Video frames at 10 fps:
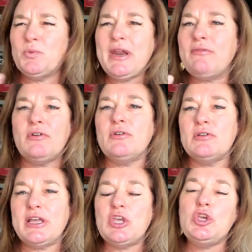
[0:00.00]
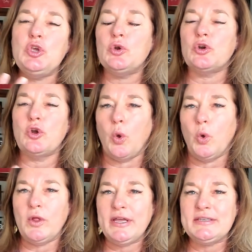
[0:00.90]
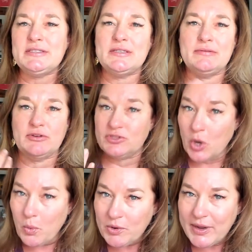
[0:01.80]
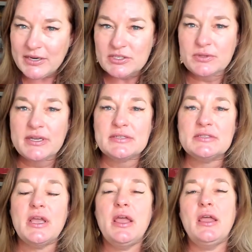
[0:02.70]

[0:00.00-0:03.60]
whatever like your goal is. There's no one way to do this.